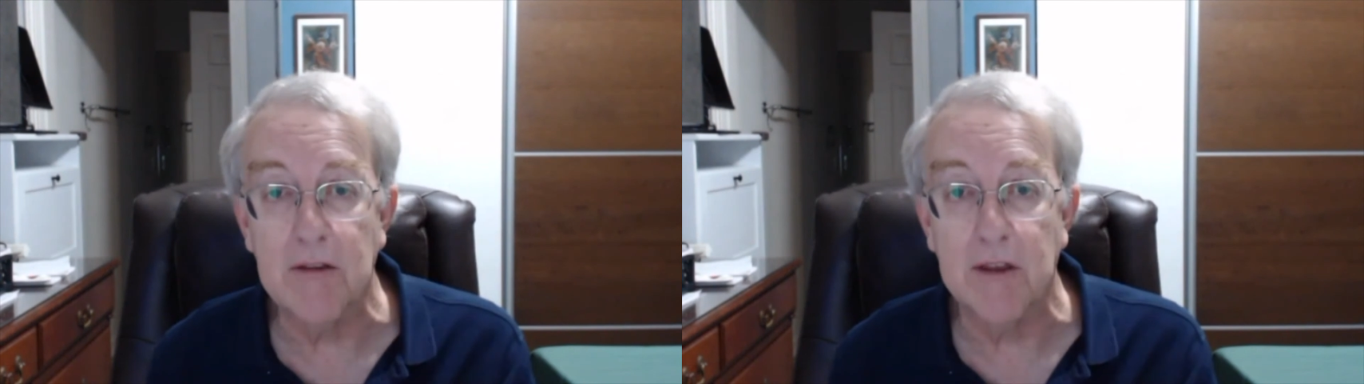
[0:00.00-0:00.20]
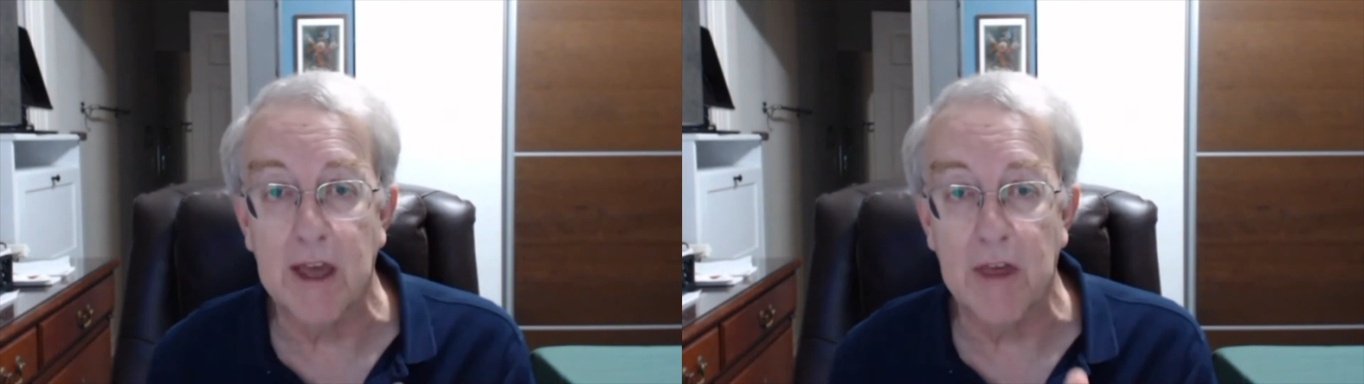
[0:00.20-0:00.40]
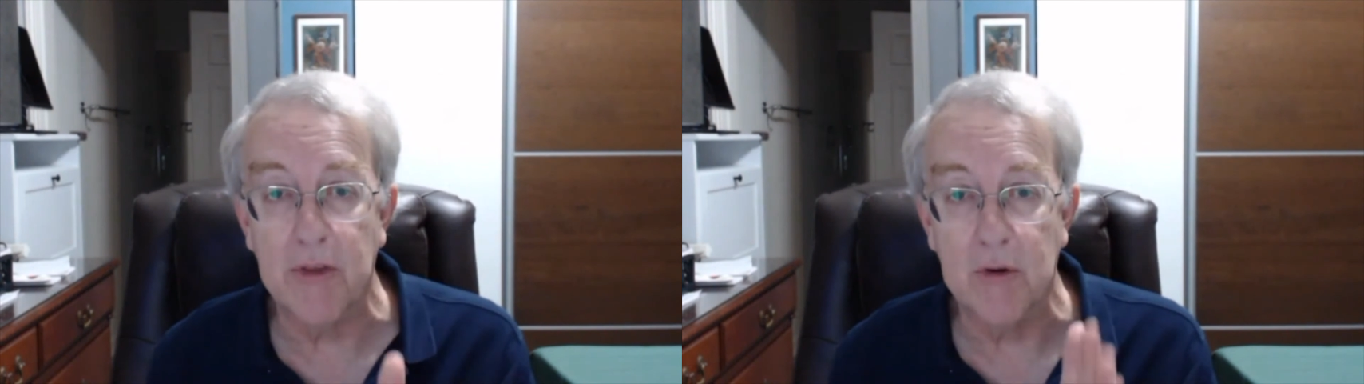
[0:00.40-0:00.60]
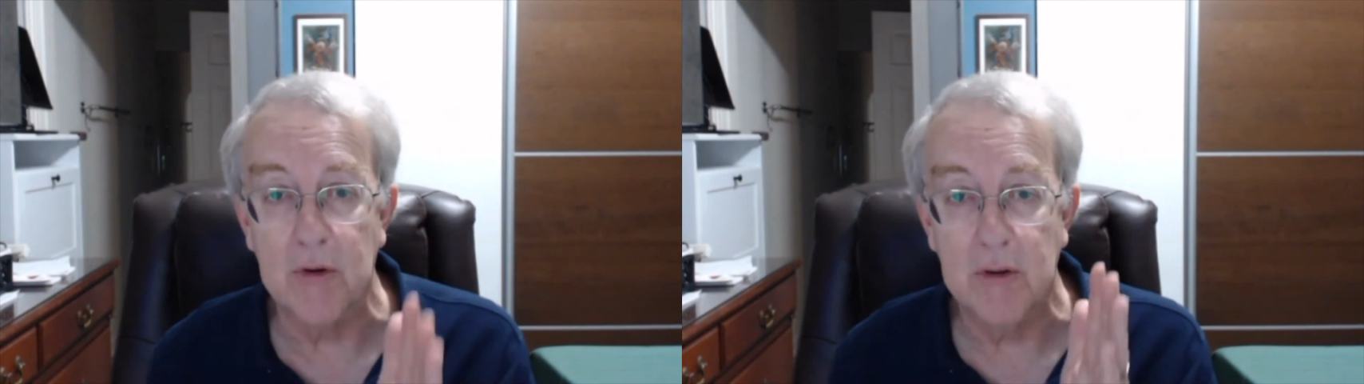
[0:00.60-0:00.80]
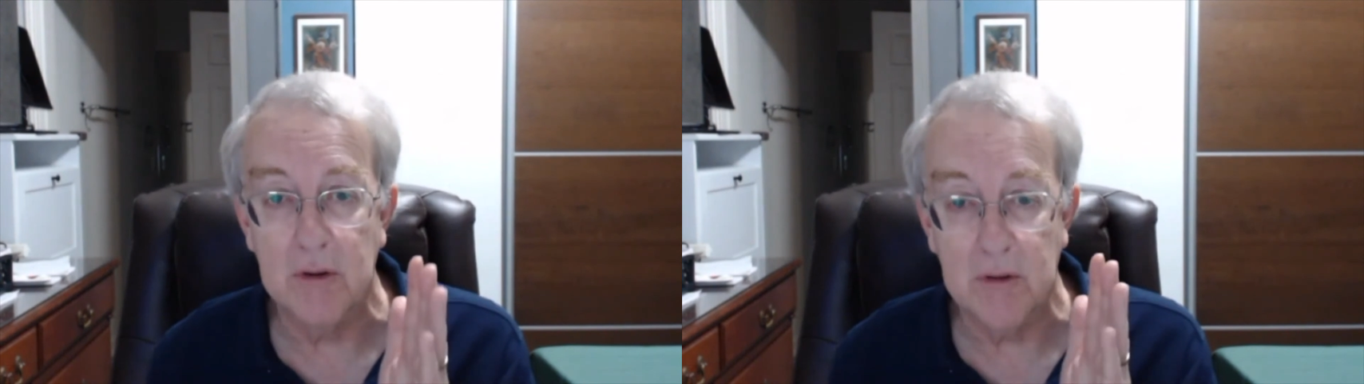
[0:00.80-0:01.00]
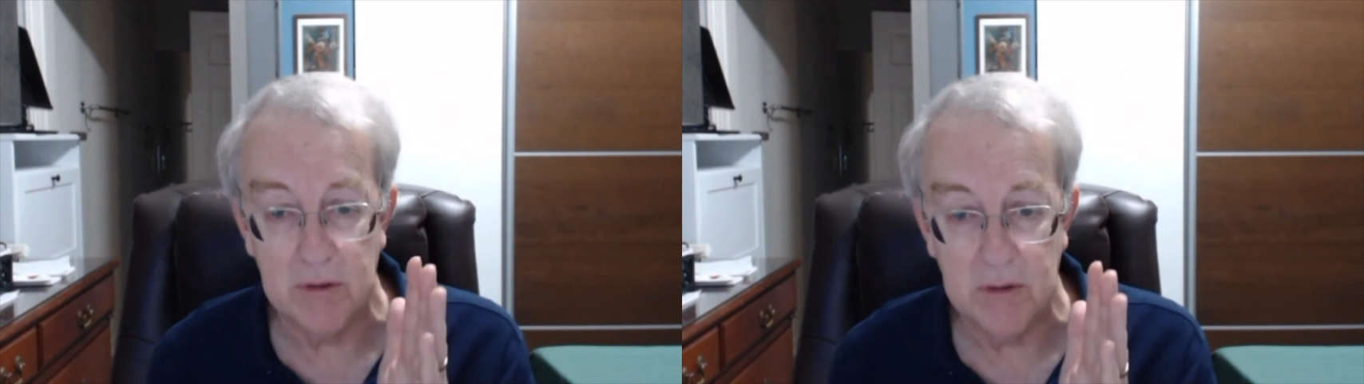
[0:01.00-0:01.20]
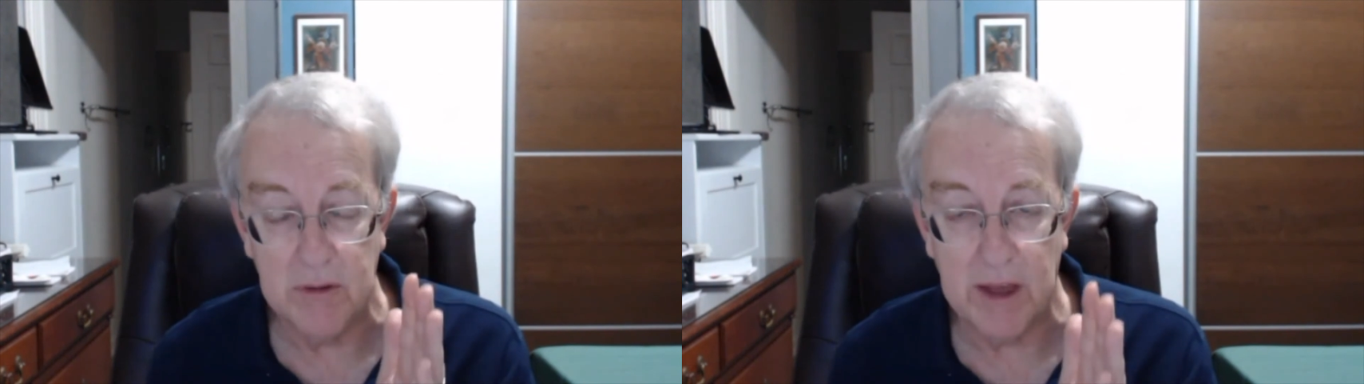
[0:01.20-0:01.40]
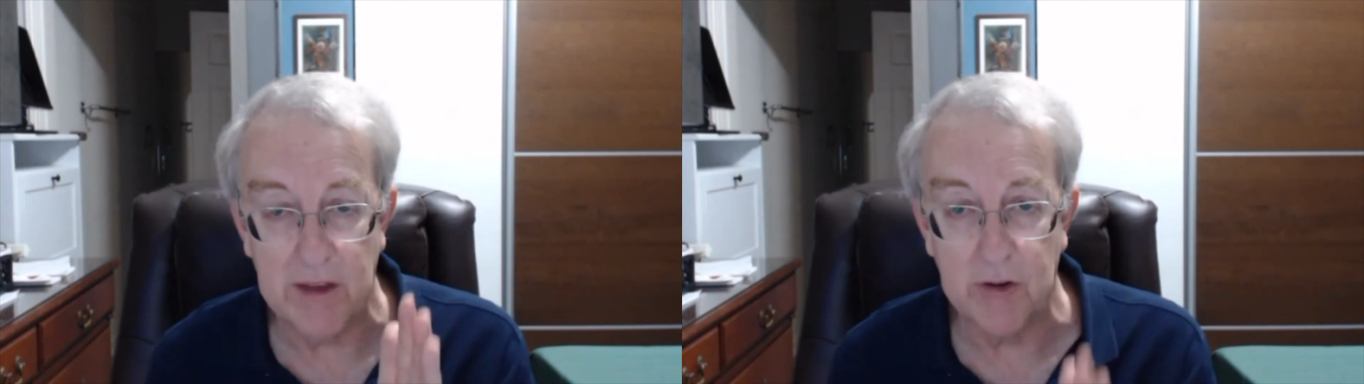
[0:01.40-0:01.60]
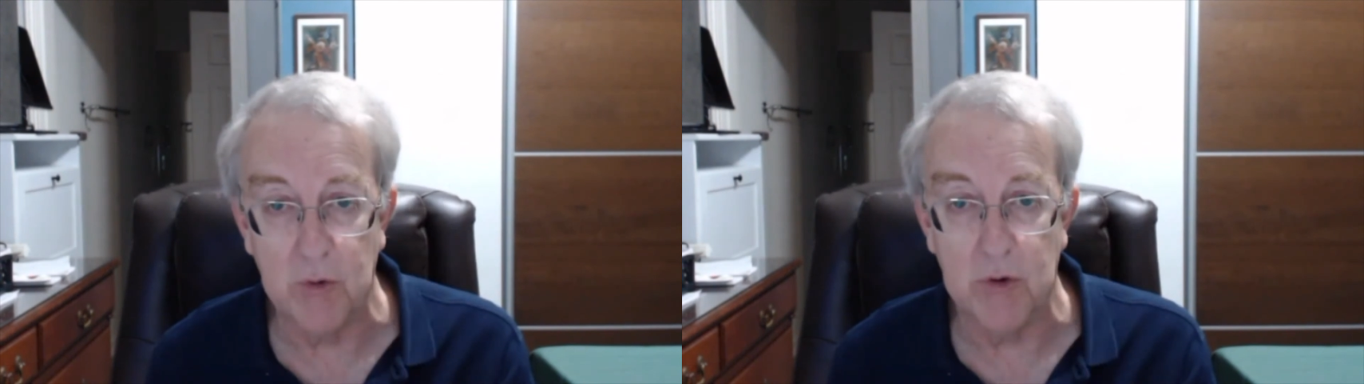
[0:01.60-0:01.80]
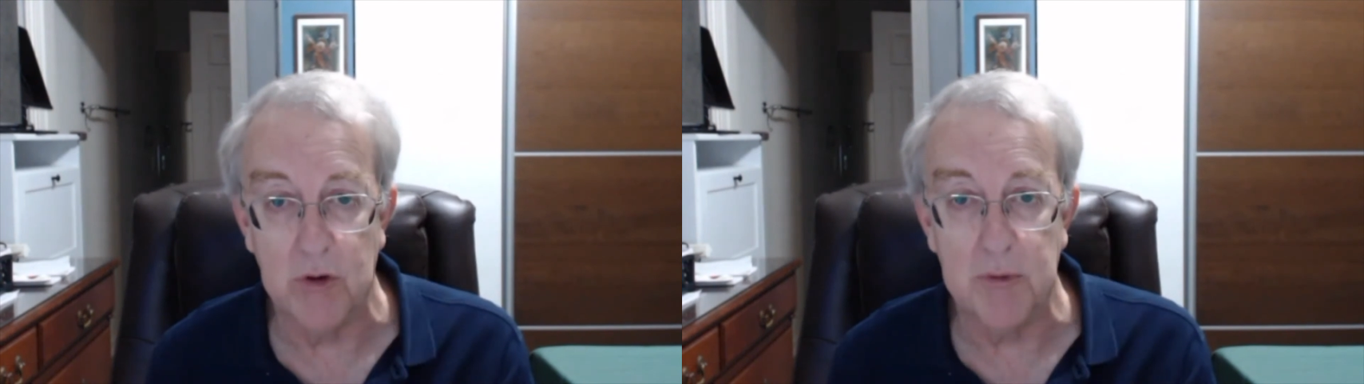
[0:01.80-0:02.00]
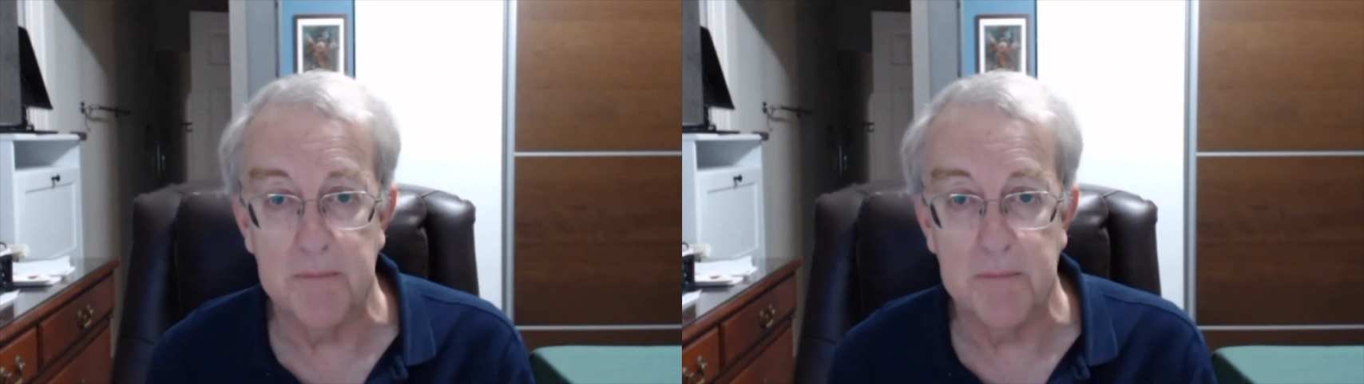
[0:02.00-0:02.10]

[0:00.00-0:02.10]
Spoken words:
together as a group.